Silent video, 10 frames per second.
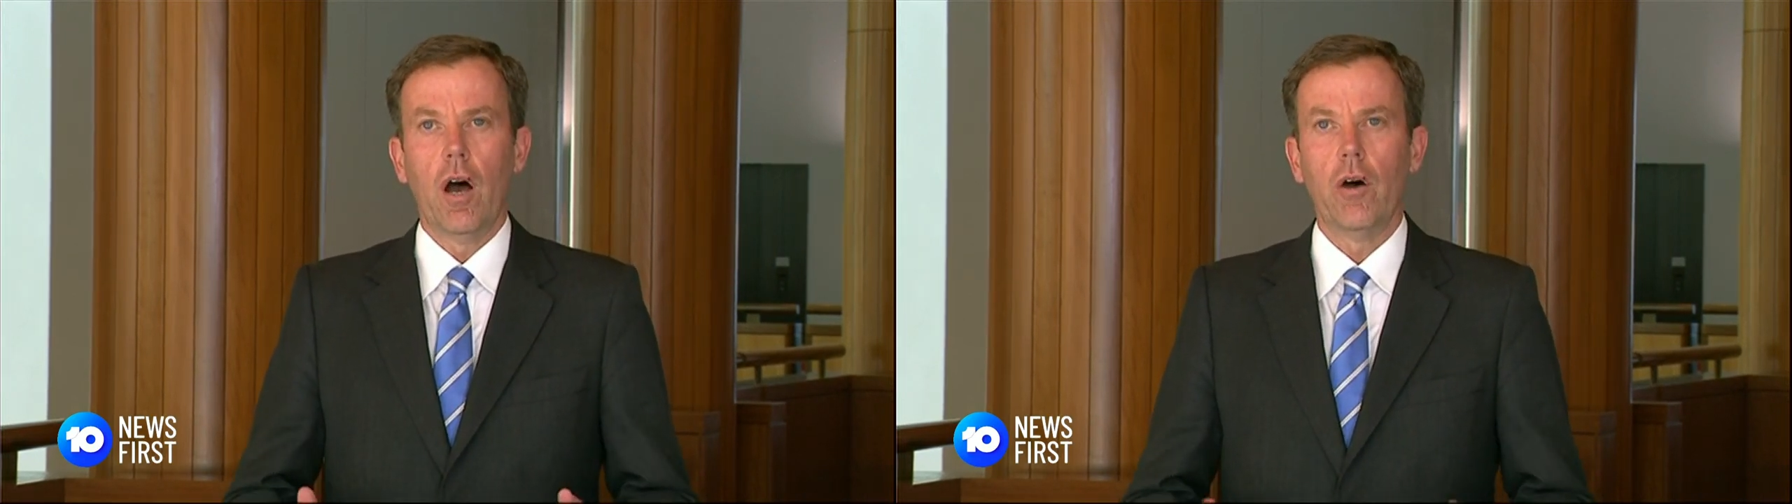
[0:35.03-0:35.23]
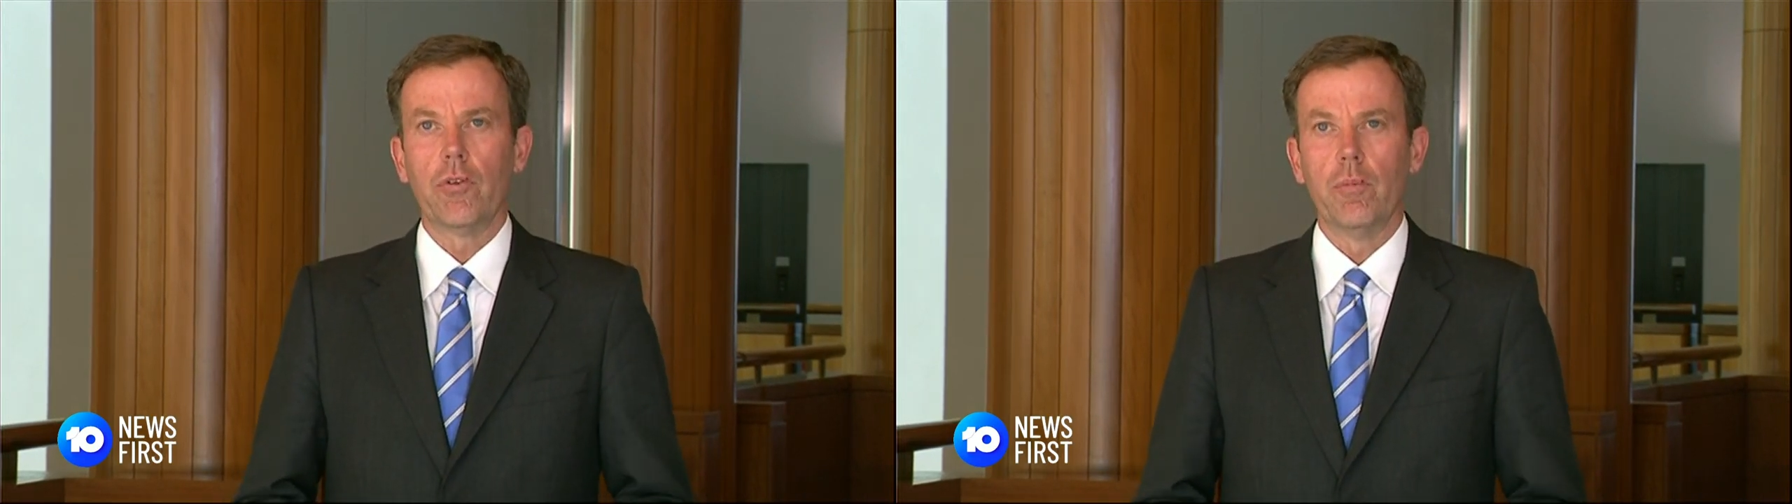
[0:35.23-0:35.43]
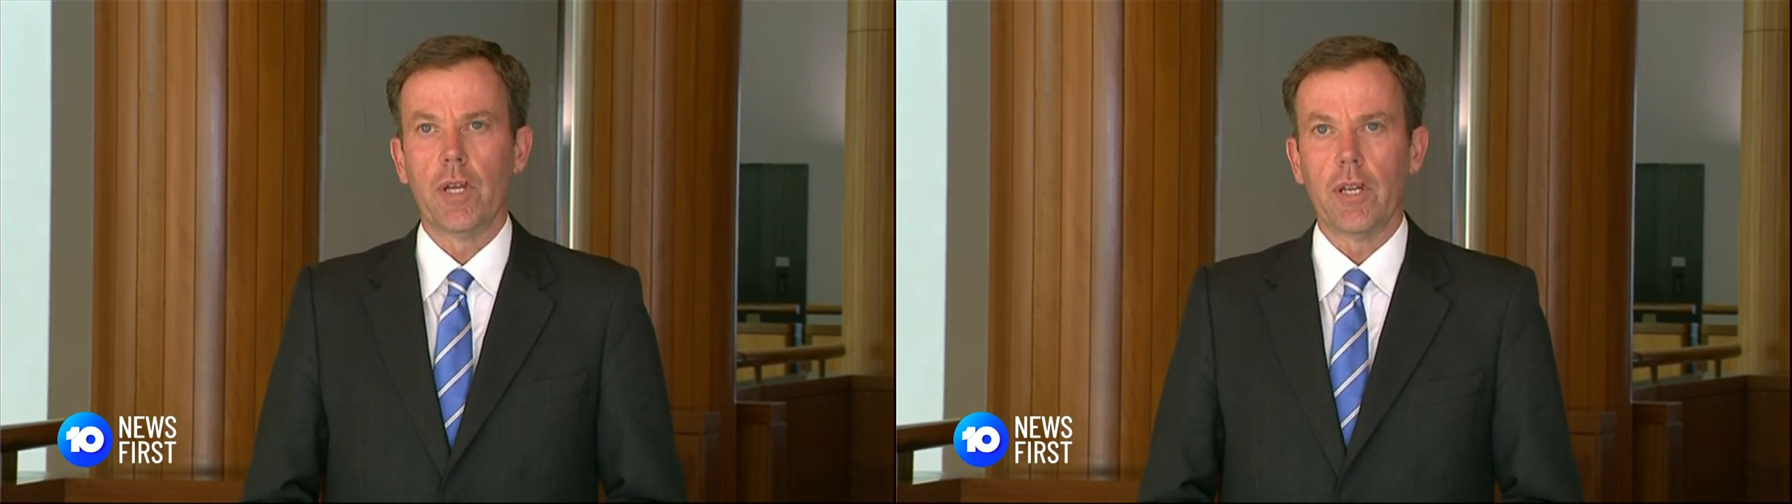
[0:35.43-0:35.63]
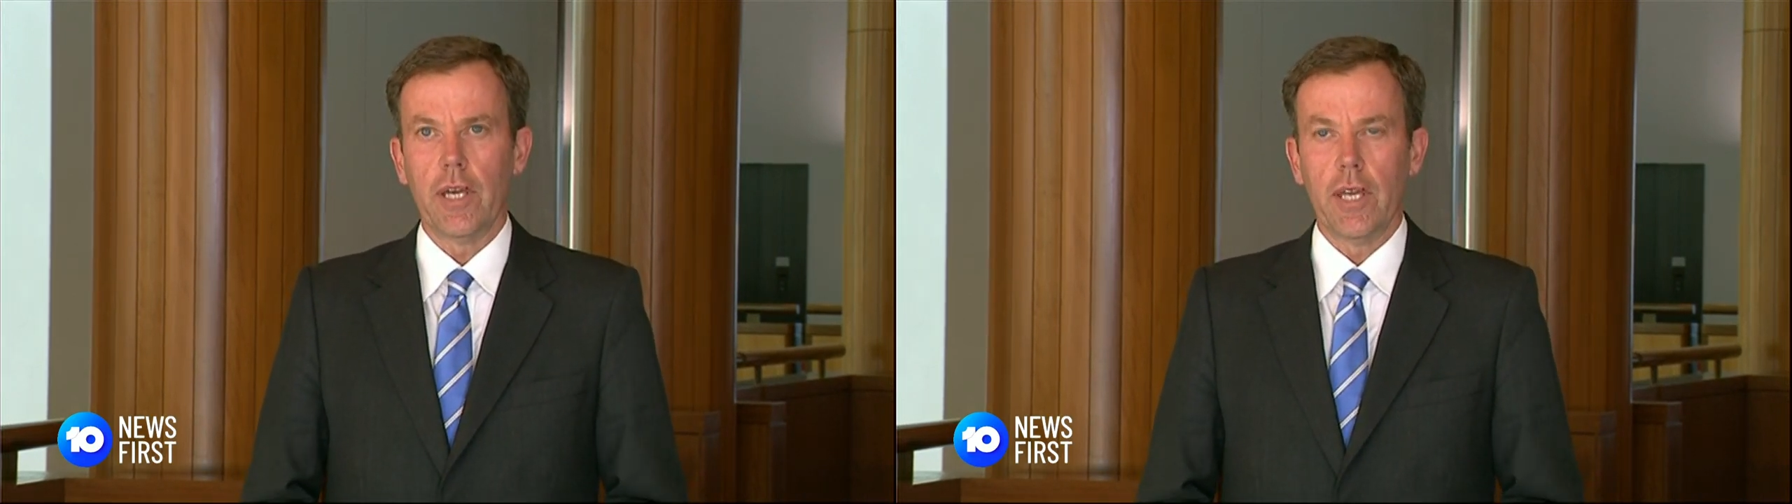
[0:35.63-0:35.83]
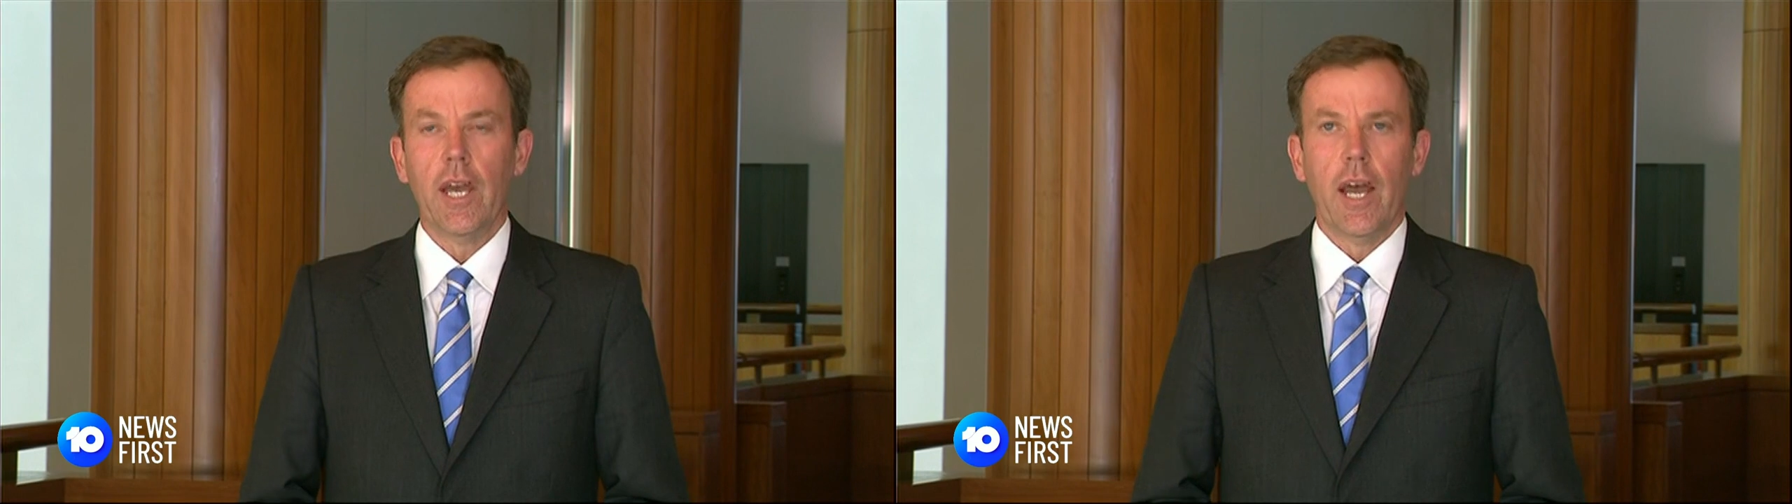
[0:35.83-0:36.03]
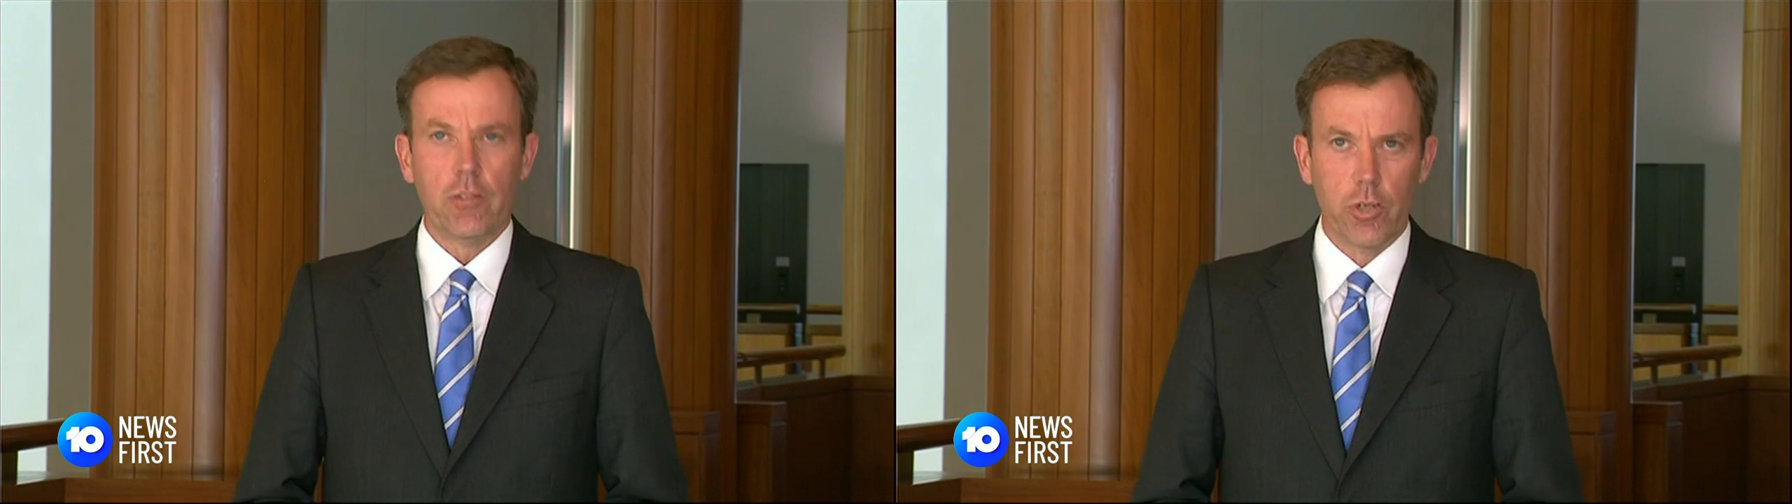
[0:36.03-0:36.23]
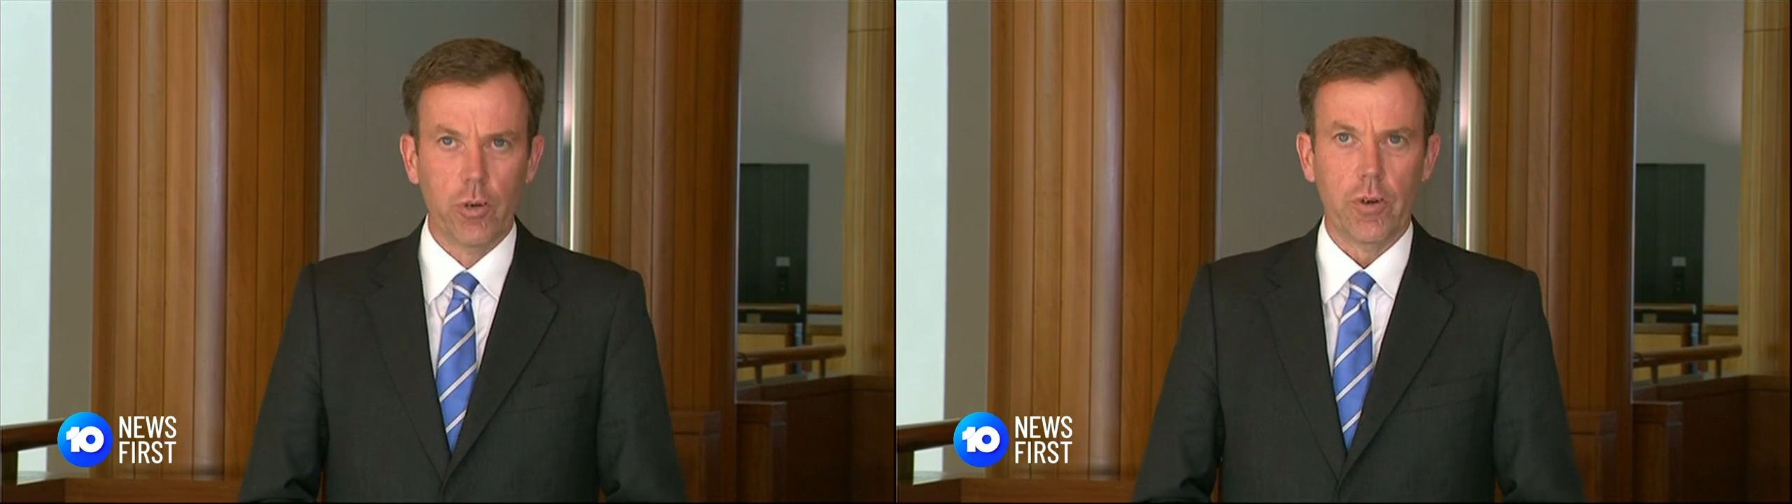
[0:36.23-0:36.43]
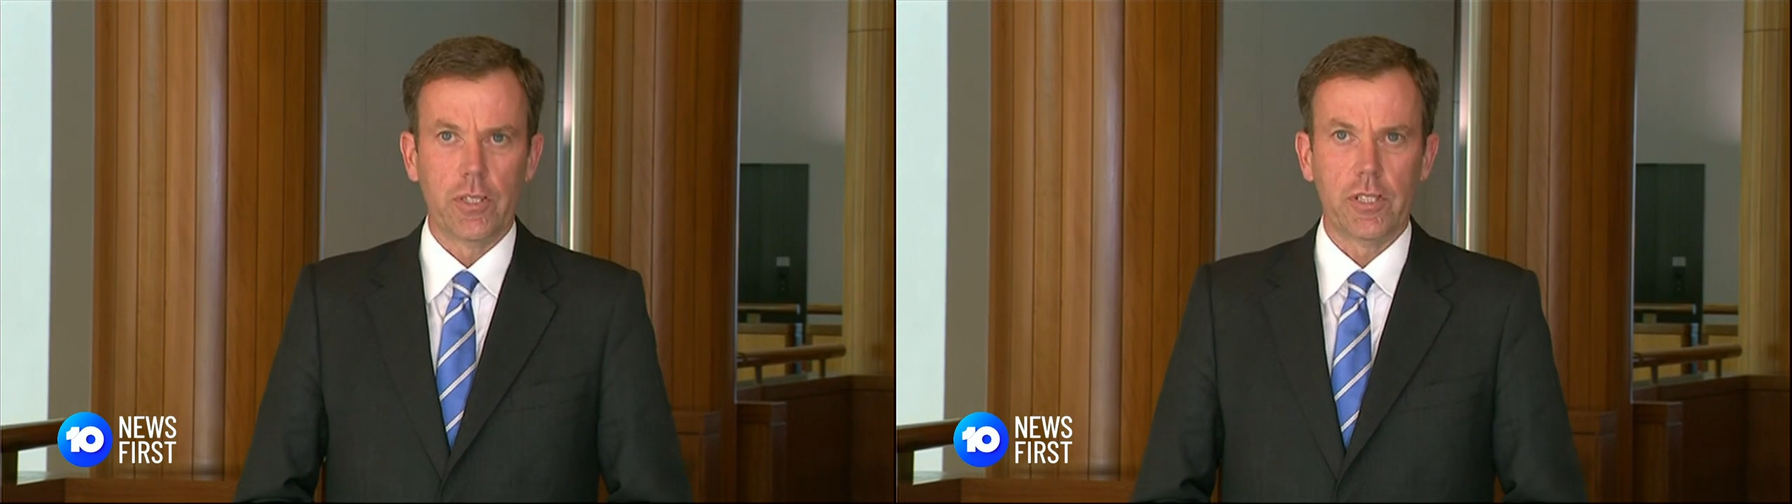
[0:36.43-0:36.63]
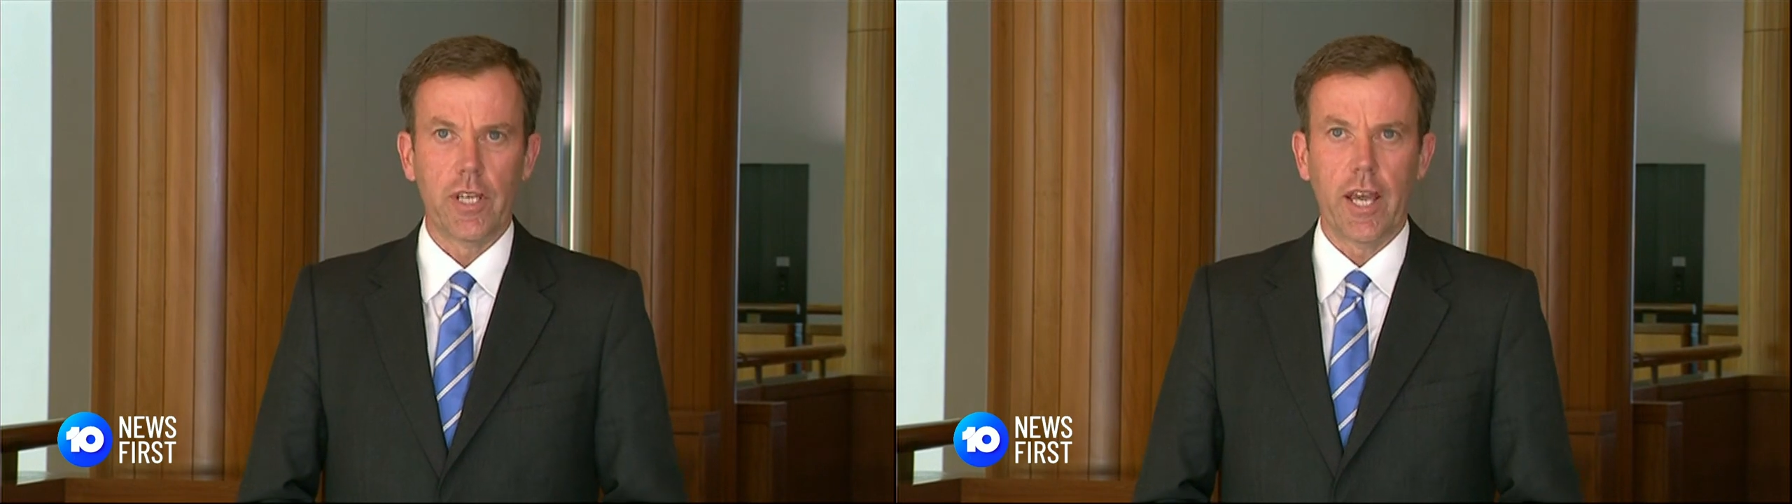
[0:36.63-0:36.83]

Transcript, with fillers: ultimately tourists